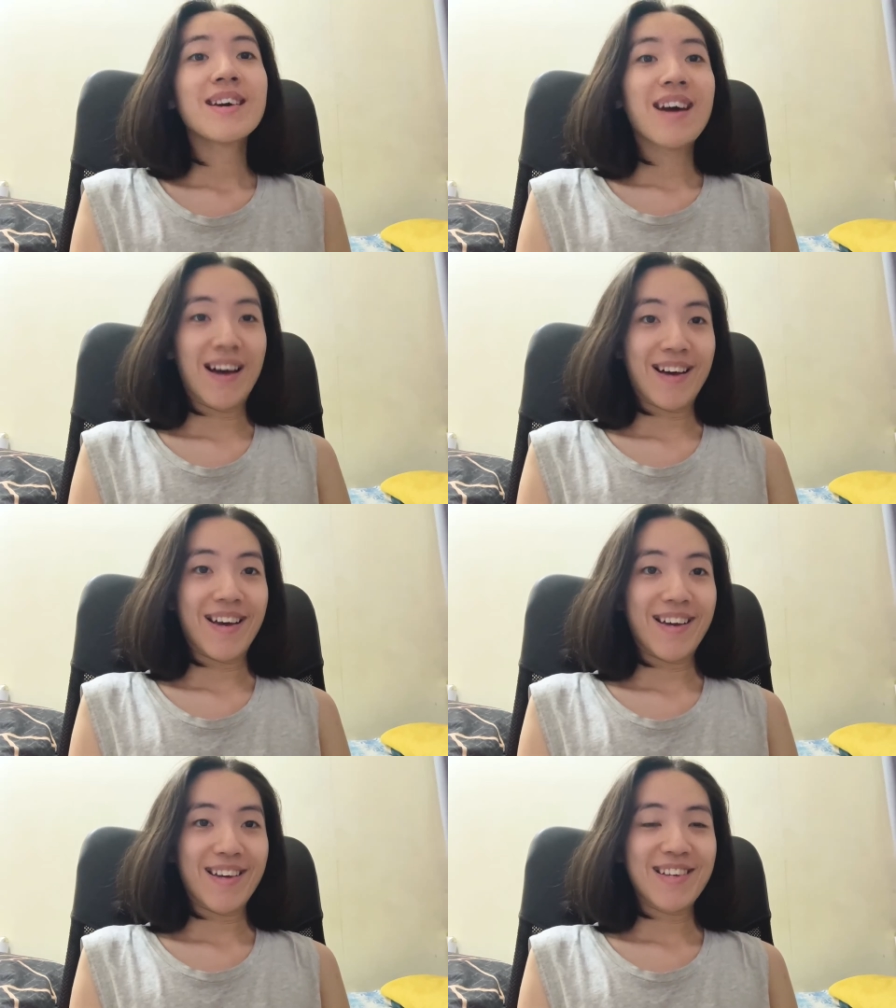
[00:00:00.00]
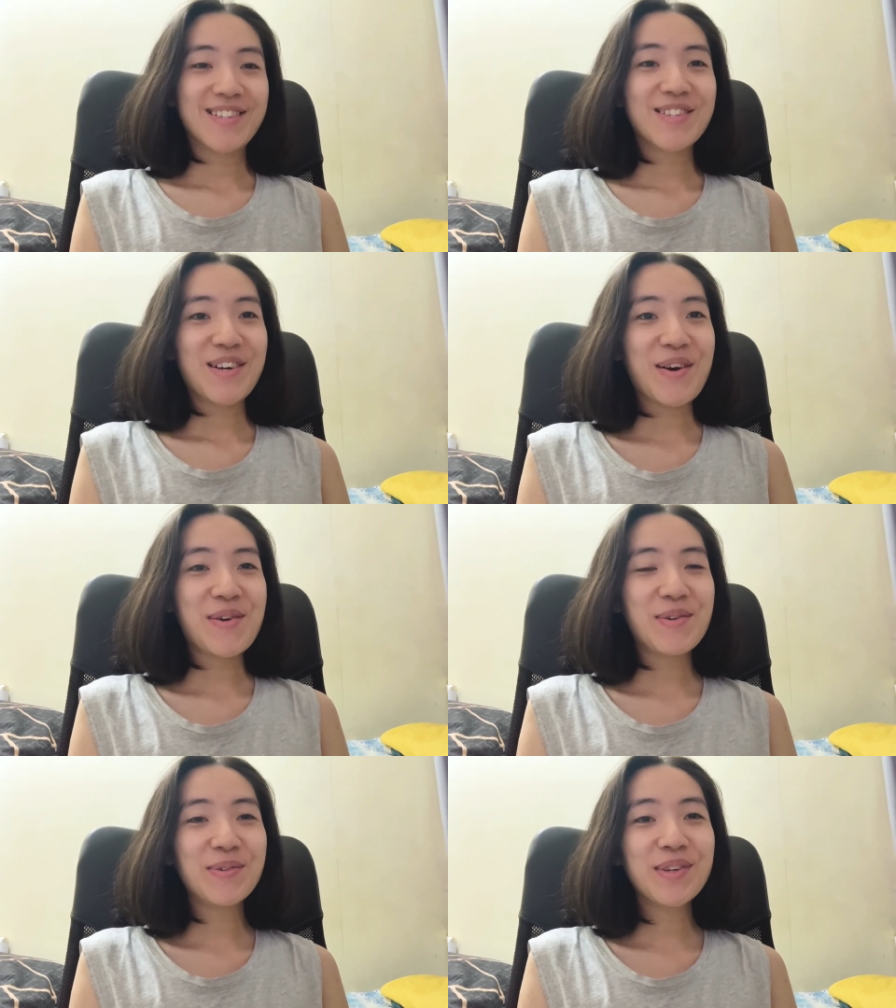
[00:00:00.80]
Hi!
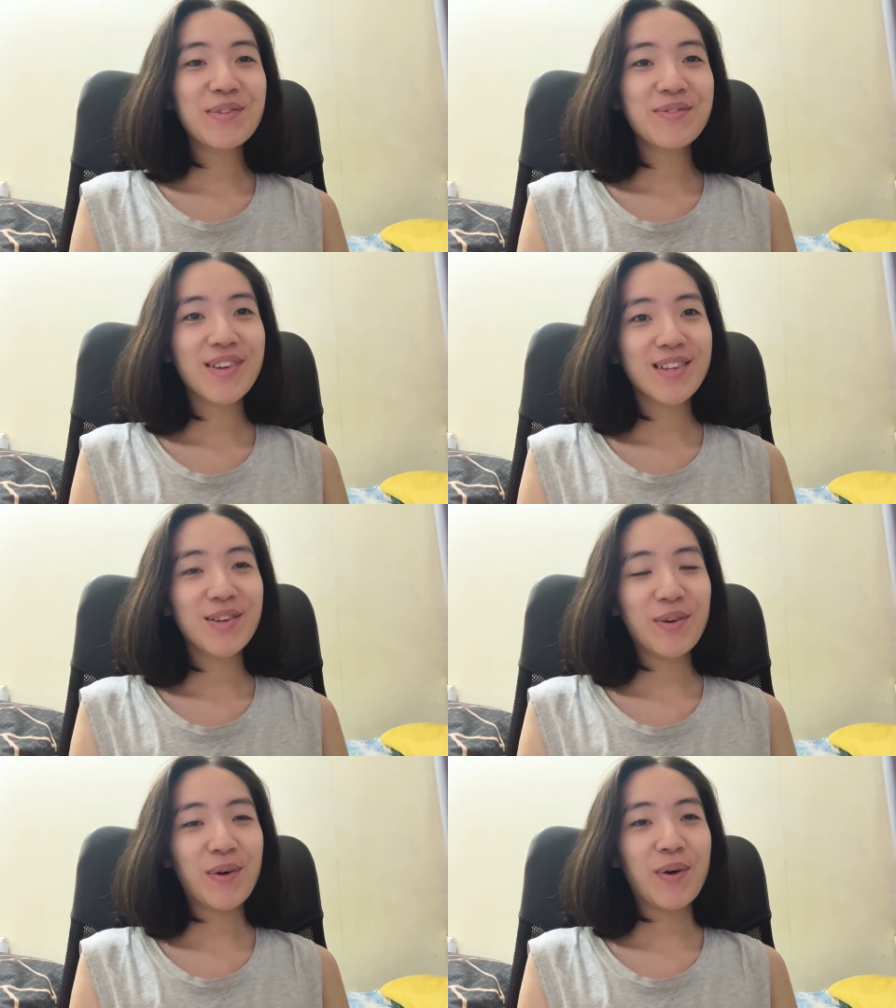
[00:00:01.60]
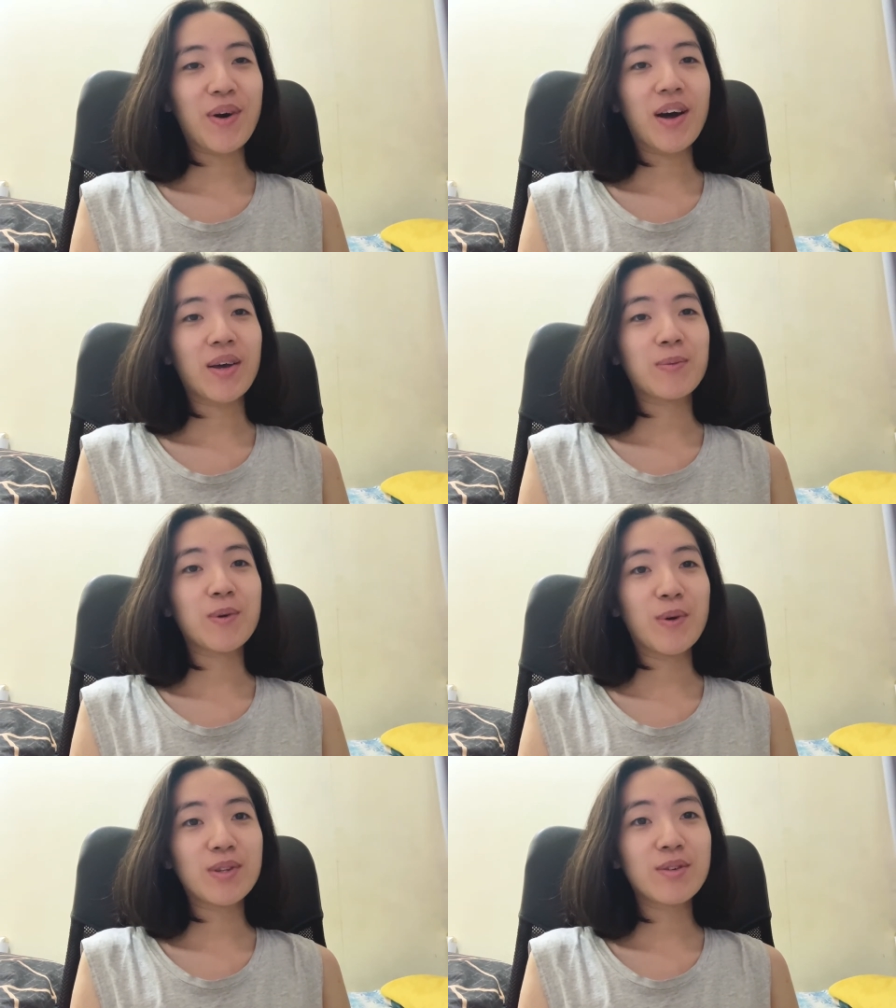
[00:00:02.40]
Sa unang video ko, I'm
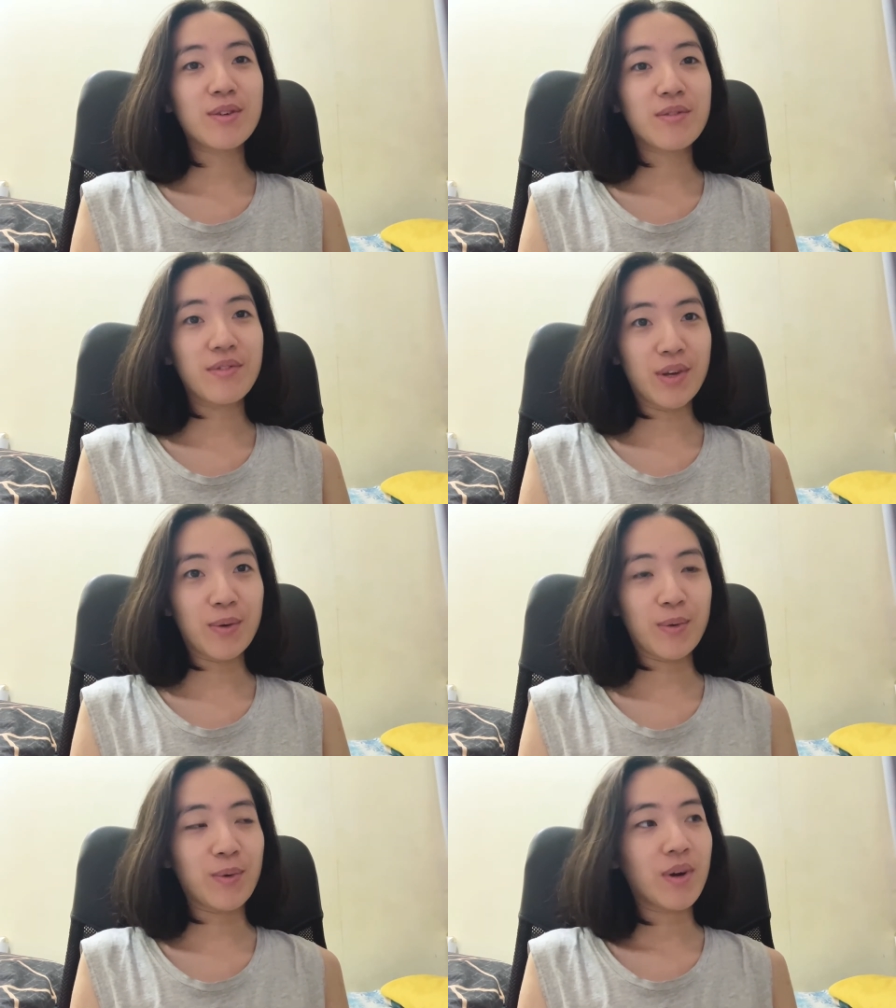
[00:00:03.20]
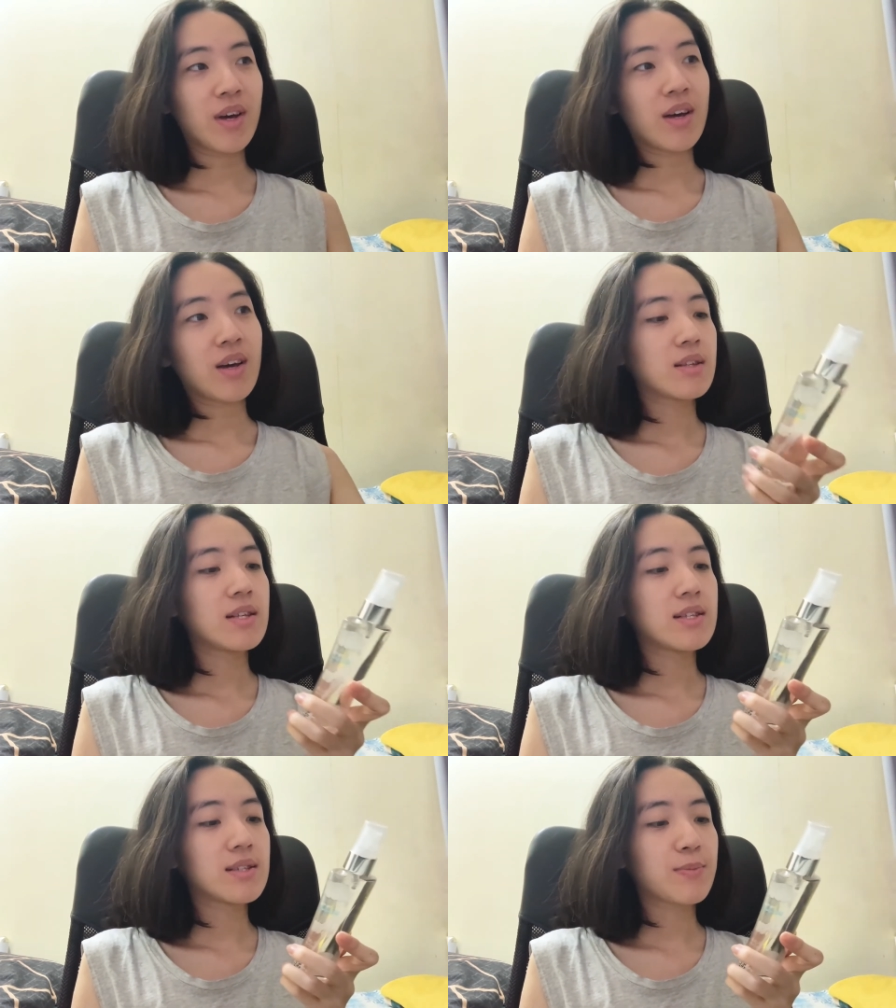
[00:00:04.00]
going to review
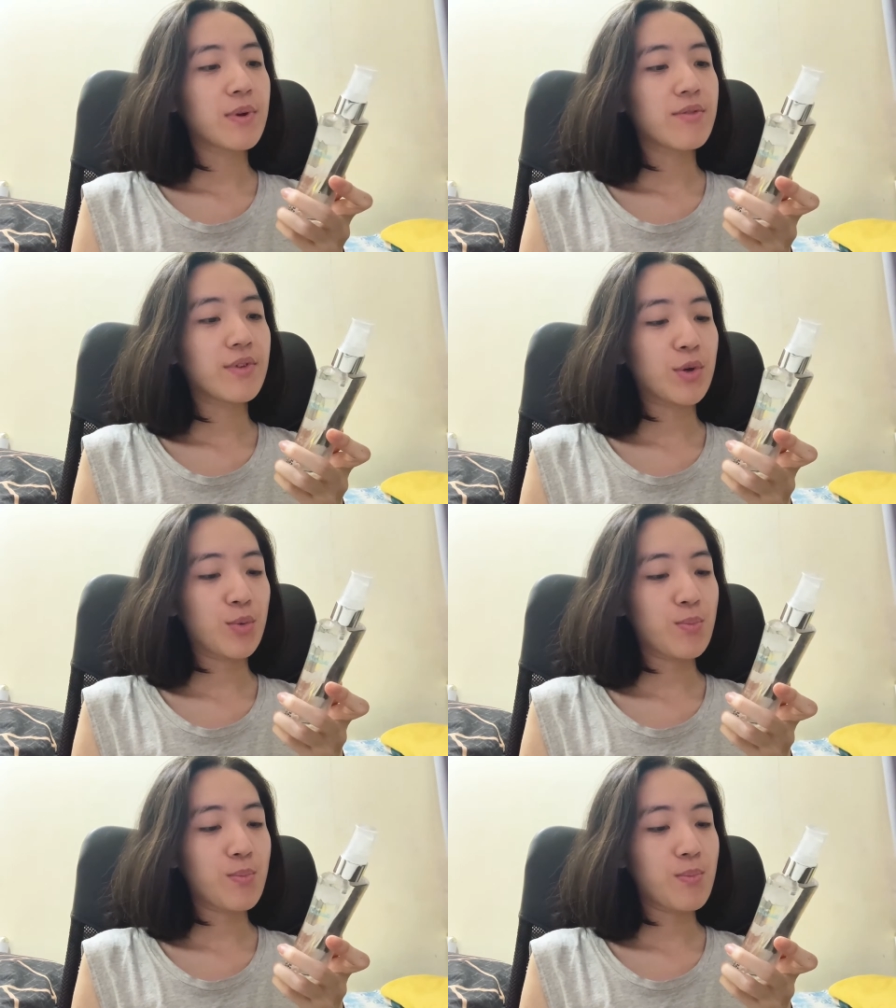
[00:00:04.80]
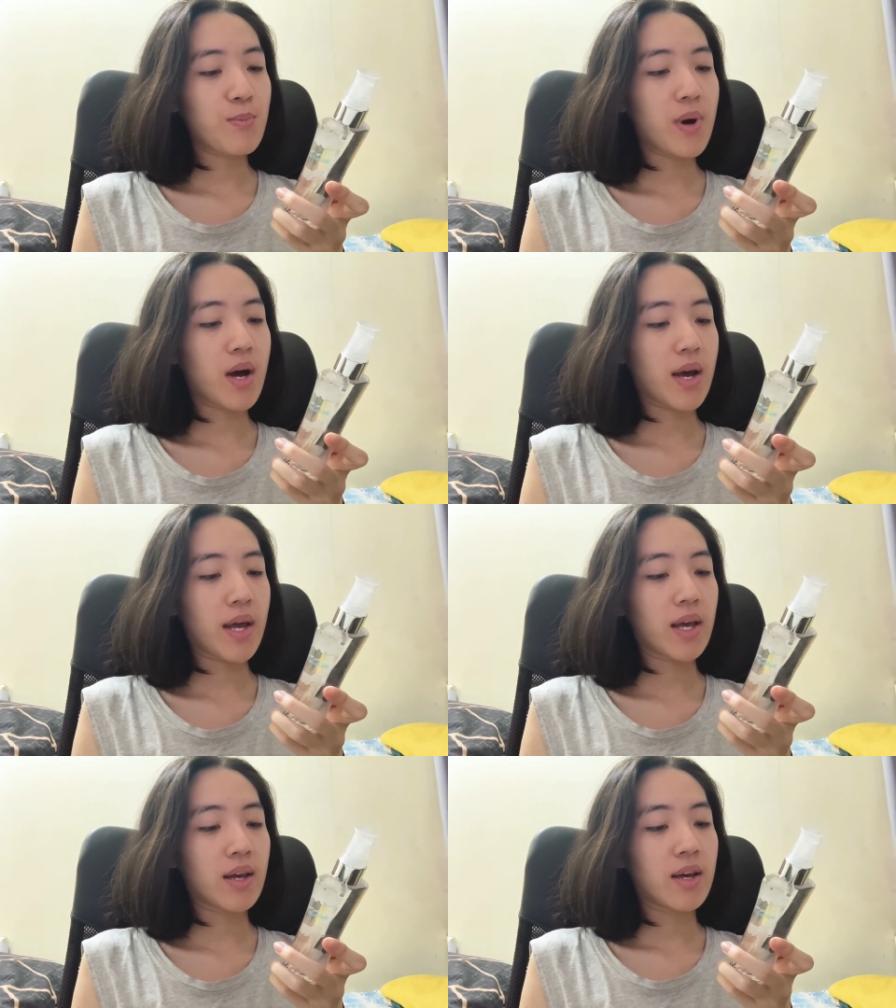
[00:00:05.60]
this perfume
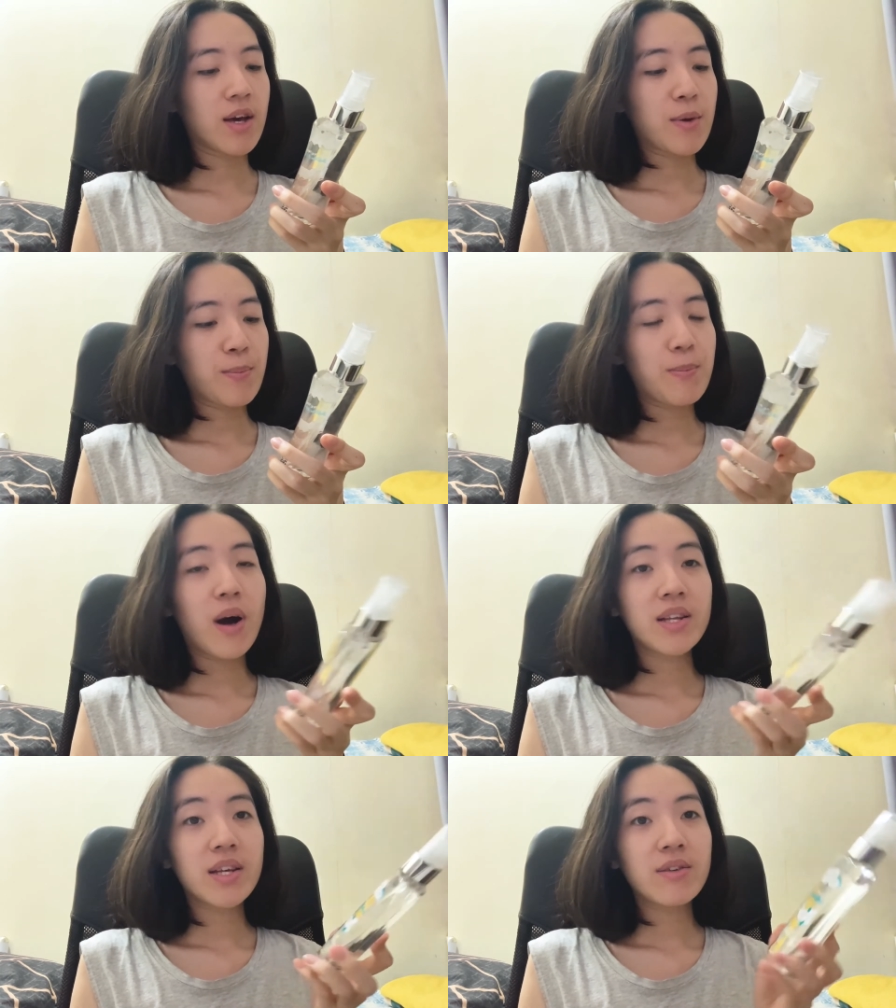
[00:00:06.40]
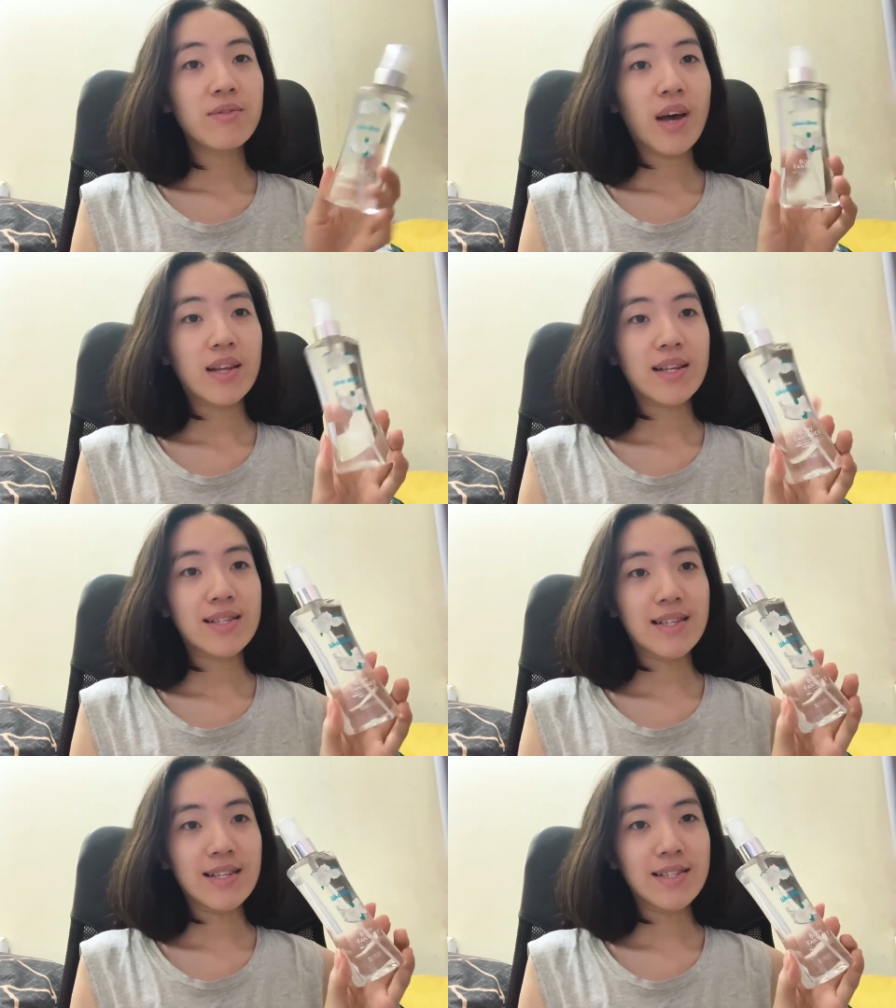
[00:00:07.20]
by Body
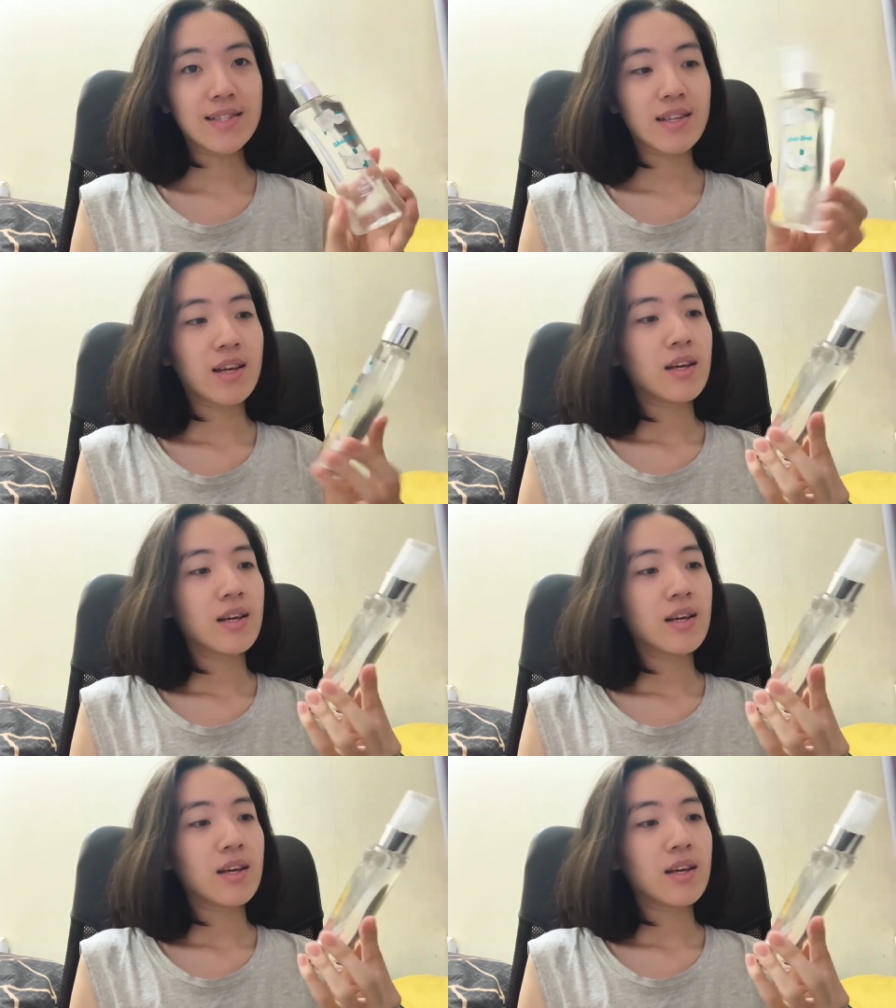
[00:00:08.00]
Fantasies.